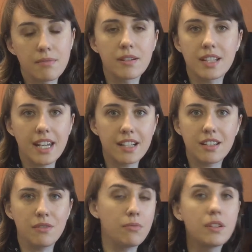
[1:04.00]
the person next
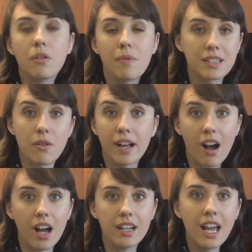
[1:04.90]
to you, you know, what's going
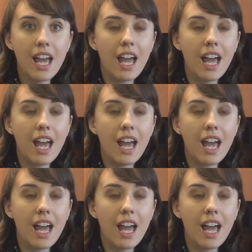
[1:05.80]
on.